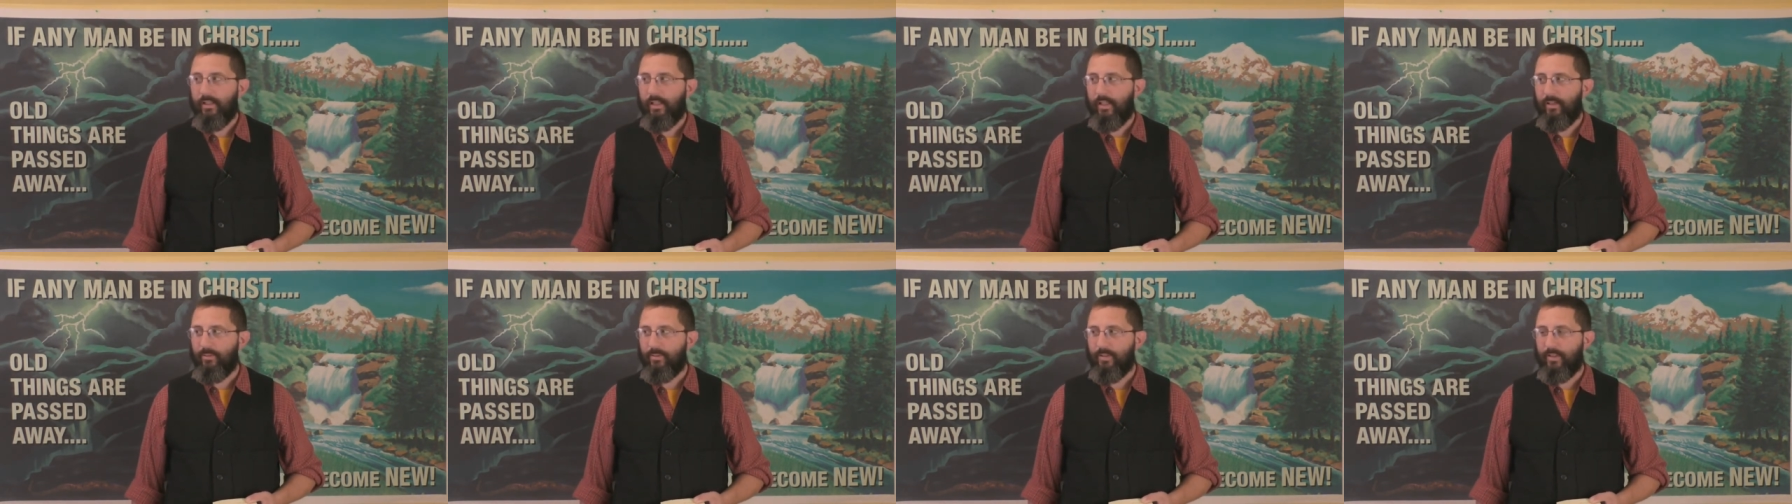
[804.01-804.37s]

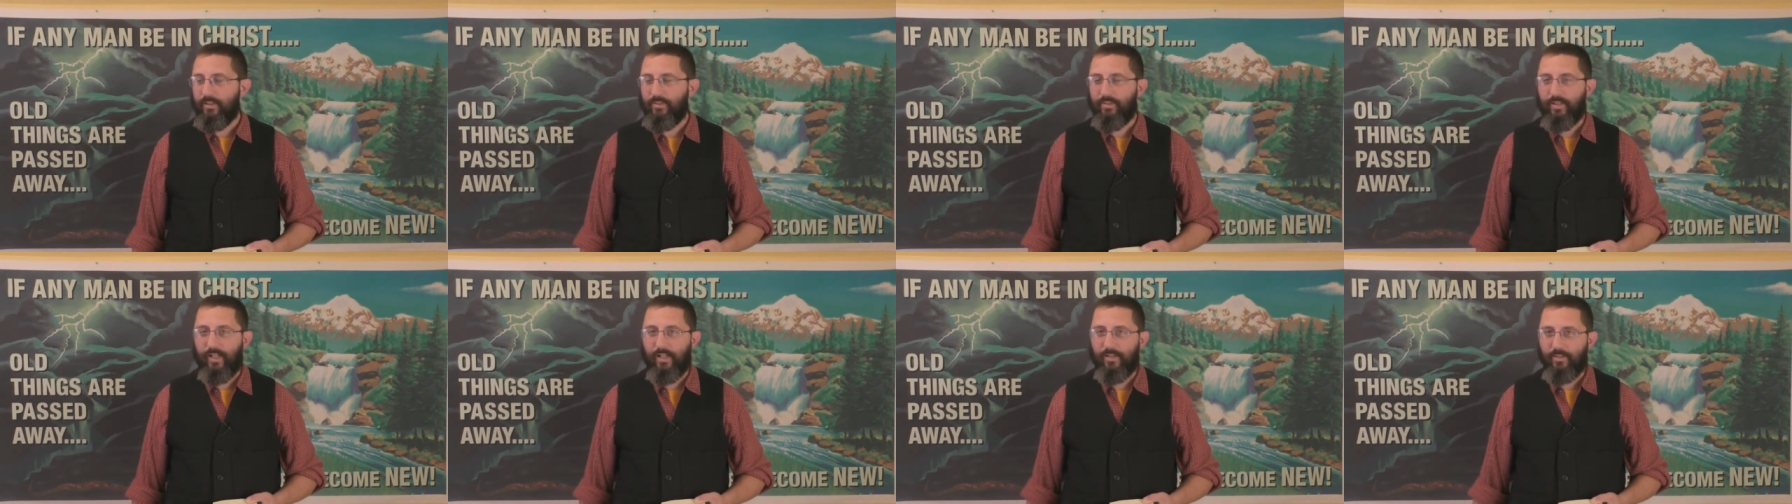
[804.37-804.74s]
It was
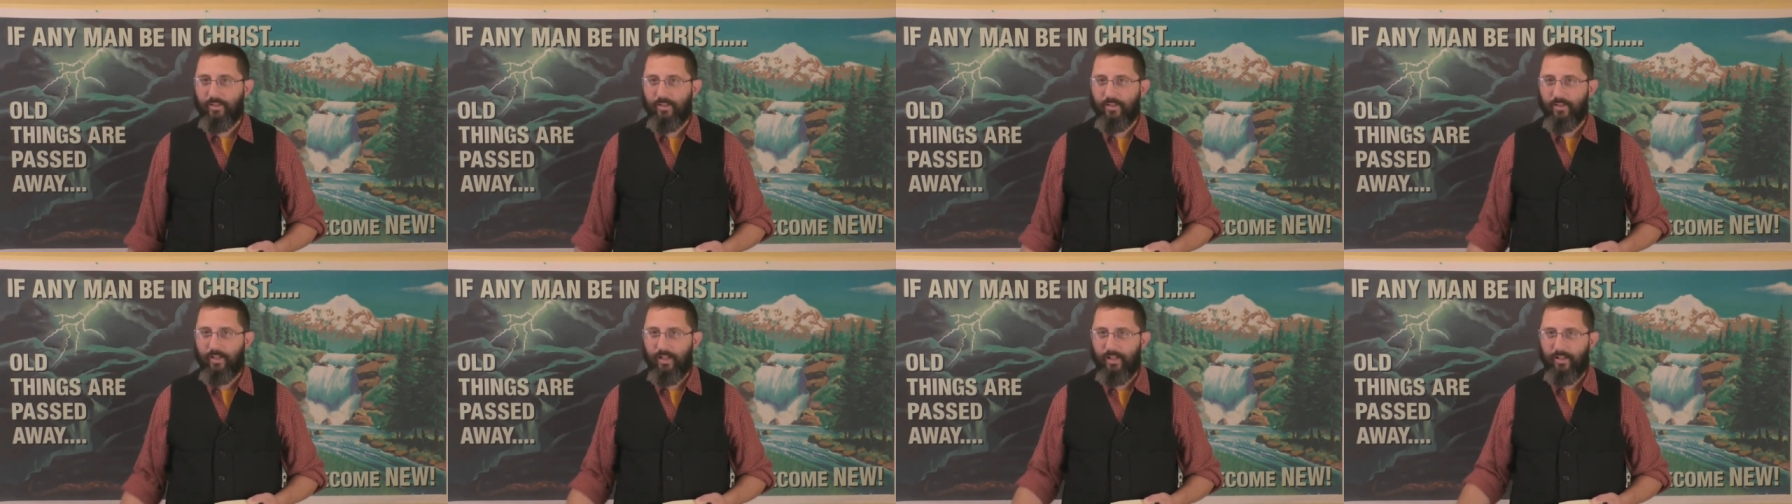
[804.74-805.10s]
nice to
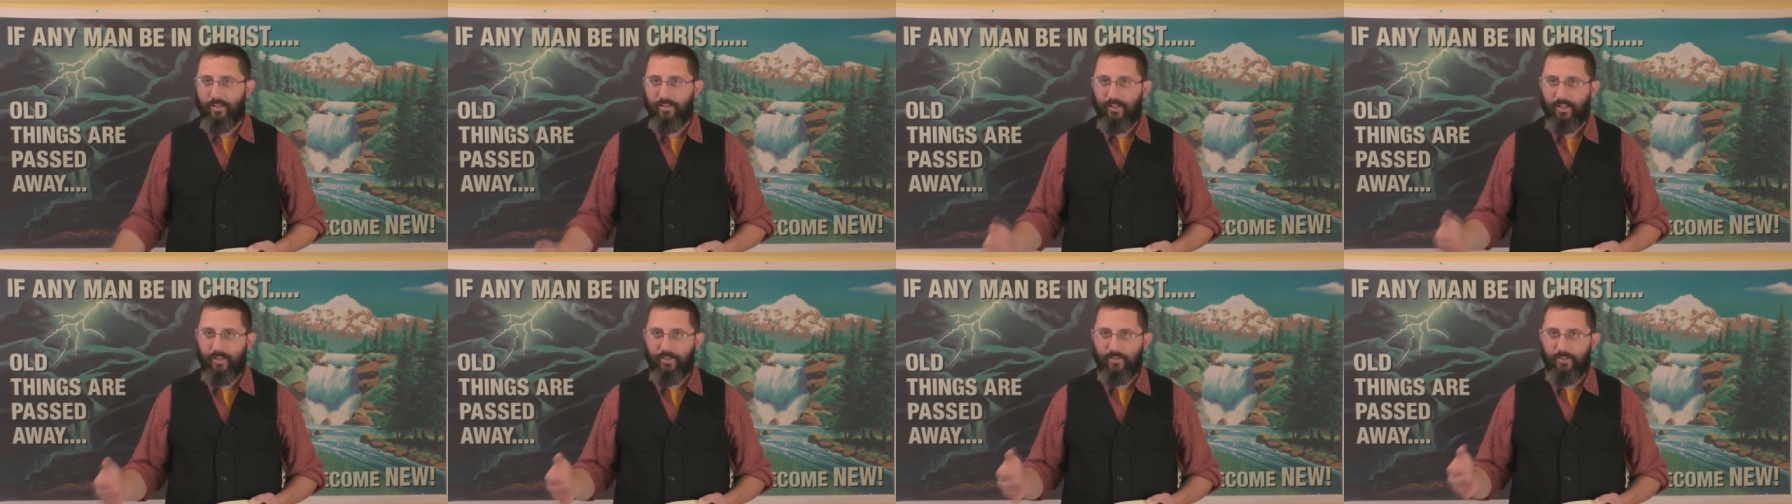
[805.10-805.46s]
actually go down
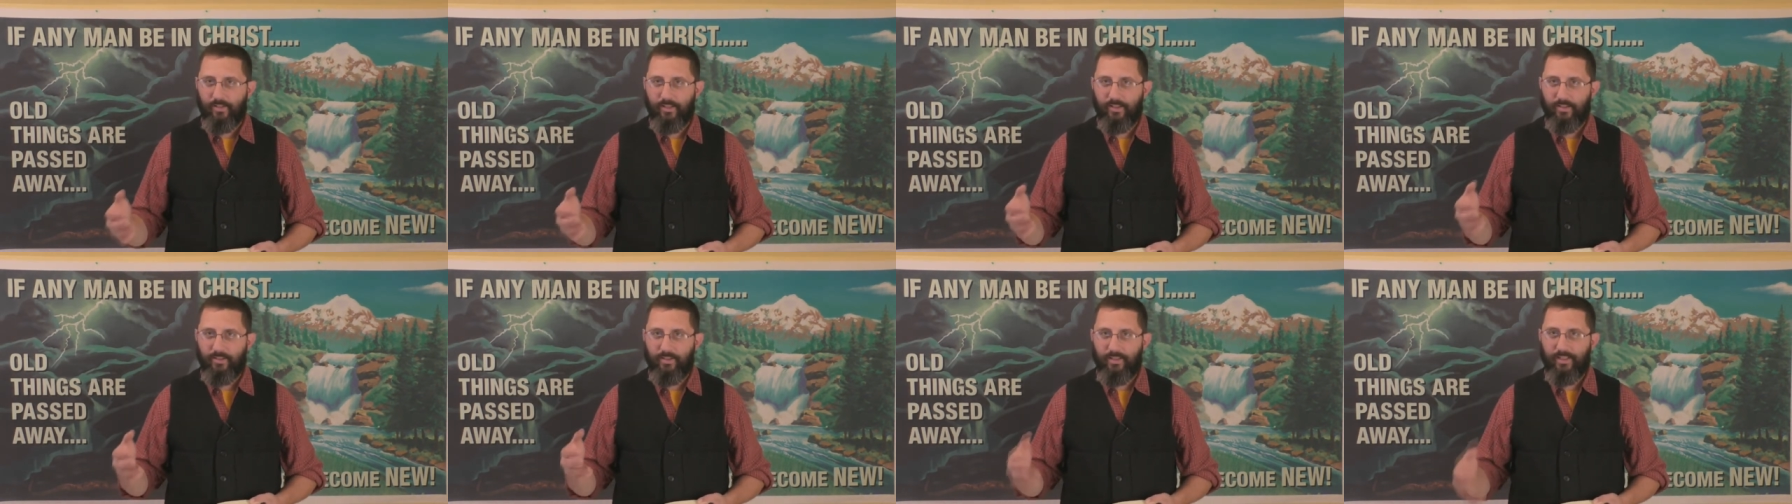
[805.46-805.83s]
and
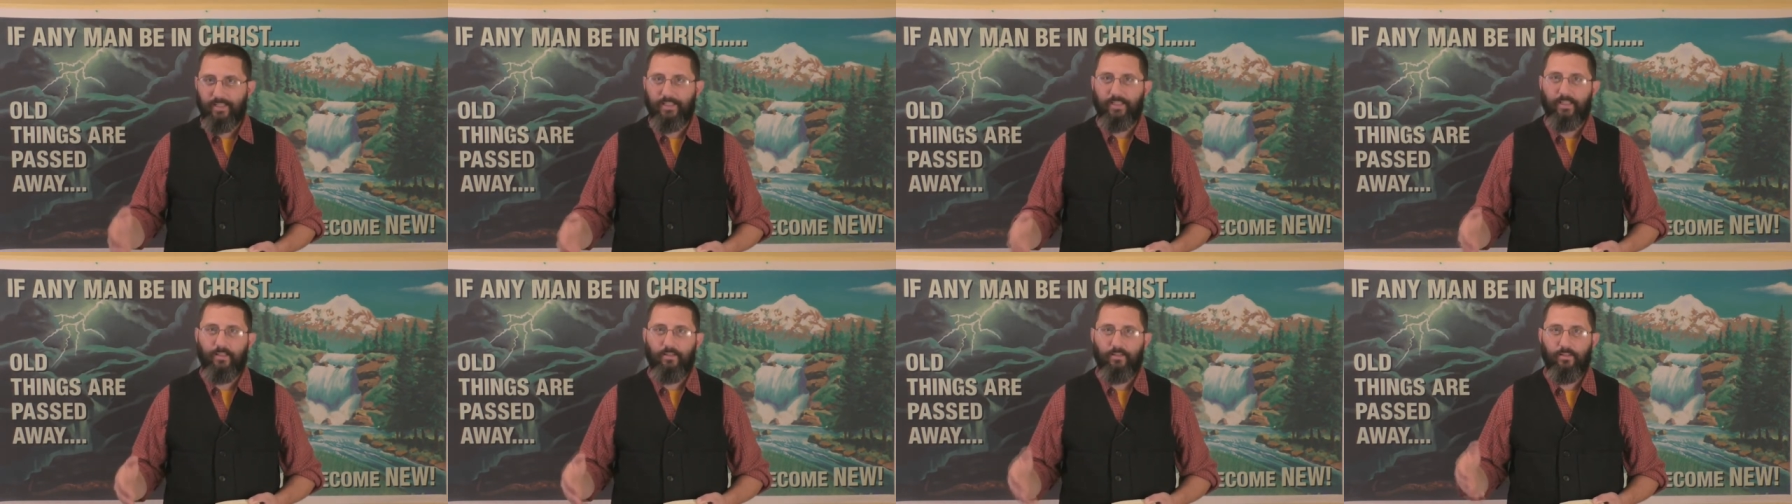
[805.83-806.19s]
actually
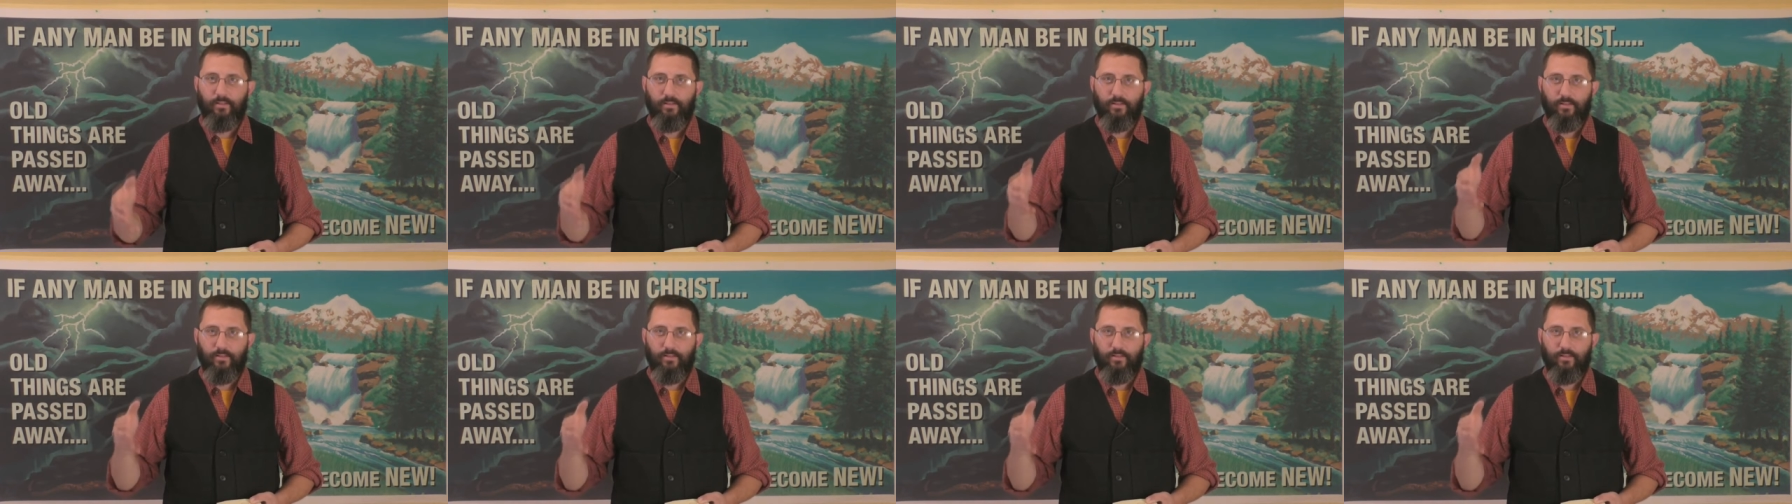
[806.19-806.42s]
see